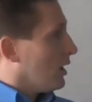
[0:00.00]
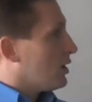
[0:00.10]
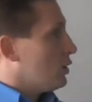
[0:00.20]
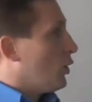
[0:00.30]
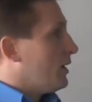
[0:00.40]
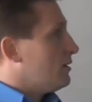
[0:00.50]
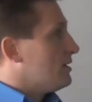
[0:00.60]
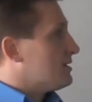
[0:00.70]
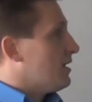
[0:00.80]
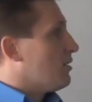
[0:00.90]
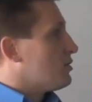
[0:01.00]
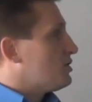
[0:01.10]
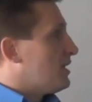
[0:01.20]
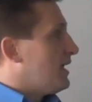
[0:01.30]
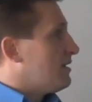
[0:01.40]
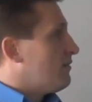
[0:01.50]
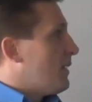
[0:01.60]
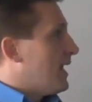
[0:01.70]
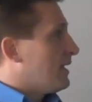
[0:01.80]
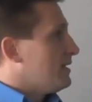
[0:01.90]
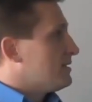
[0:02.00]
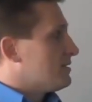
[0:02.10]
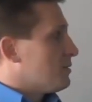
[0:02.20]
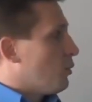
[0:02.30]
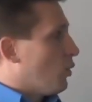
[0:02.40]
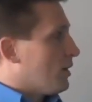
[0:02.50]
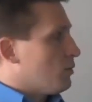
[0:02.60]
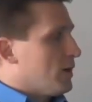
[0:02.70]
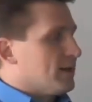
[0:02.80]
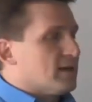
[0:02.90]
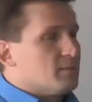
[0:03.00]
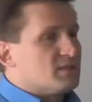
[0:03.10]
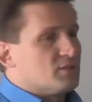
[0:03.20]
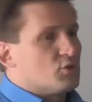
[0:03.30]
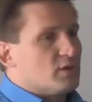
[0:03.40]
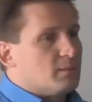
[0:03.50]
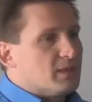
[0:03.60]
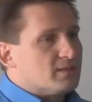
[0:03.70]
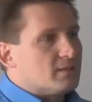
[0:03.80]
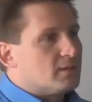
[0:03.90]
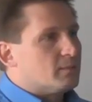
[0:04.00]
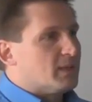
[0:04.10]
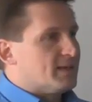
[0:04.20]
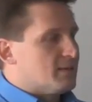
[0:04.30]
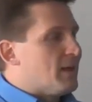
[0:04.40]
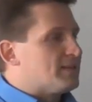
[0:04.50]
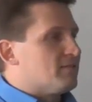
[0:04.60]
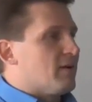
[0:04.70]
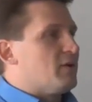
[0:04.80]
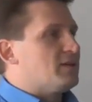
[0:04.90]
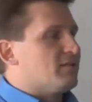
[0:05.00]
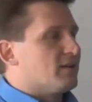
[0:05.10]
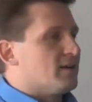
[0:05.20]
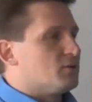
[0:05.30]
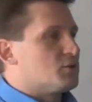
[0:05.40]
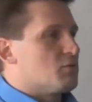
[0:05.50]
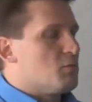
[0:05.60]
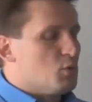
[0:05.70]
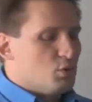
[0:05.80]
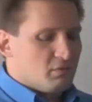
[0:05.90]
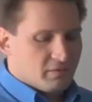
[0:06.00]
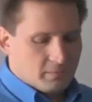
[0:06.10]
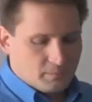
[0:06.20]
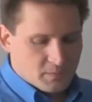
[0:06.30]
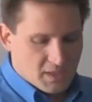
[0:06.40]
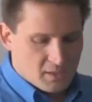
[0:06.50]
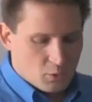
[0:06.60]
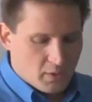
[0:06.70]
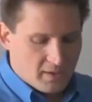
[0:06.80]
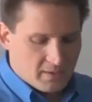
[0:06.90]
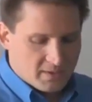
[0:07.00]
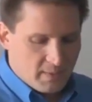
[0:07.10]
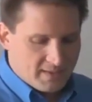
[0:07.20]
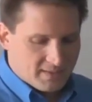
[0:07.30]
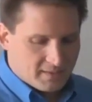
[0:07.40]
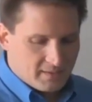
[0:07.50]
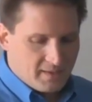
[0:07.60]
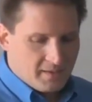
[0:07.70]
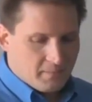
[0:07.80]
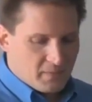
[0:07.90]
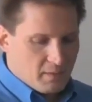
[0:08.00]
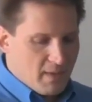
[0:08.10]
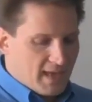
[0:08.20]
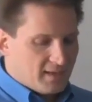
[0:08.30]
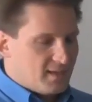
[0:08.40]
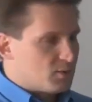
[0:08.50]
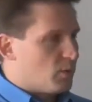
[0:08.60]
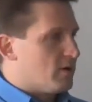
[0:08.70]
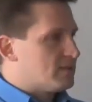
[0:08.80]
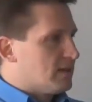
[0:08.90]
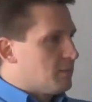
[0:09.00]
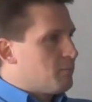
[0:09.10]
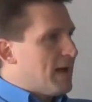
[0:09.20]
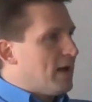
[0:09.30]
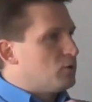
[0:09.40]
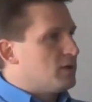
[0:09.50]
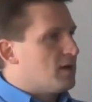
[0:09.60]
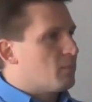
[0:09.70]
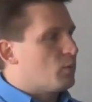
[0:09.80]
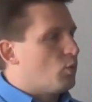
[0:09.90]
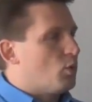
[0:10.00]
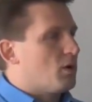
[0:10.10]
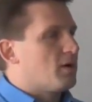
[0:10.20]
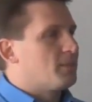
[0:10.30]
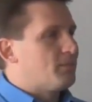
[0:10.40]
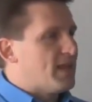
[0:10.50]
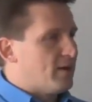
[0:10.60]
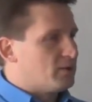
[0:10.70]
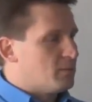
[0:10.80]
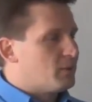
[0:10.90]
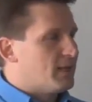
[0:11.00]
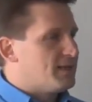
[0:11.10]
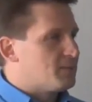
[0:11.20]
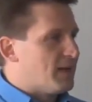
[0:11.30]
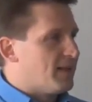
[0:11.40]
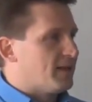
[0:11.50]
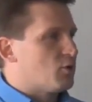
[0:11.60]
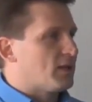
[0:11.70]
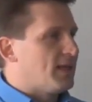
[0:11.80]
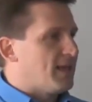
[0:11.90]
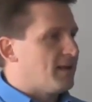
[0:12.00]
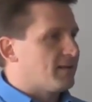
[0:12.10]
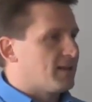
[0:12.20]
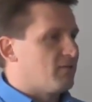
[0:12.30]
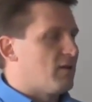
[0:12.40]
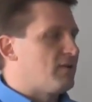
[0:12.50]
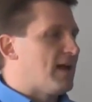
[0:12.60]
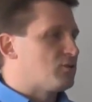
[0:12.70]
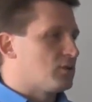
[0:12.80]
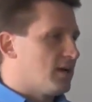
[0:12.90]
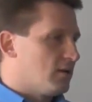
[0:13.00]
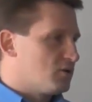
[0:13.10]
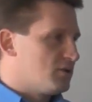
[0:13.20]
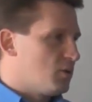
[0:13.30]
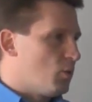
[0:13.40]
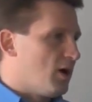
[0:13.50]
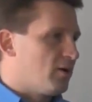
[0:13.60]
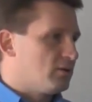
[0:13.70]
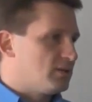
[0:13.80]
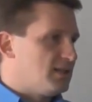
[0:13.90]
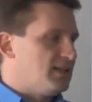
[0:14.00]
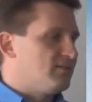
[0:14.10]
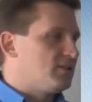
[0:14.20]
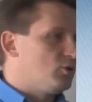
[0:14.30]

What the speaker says: Colloidal is another state of manganese. It's important when it comes to treatment because it makes it very difficult to remove. Colloidal is basically the manganese where it's like bound up or held in place by like an organic, like if you have natural colors in your water, leaves,